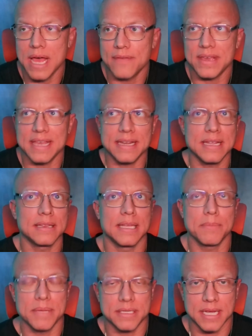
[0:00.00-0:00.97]
have any
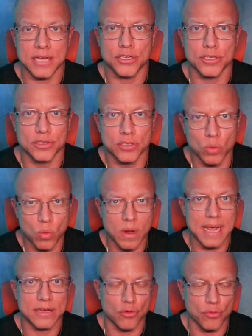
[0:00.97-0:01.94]
limitations to what
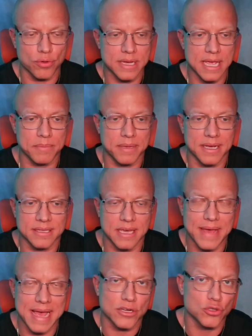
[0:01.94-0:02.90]
I can create because
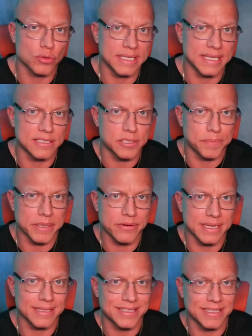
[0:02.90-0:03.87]
I've actually experienced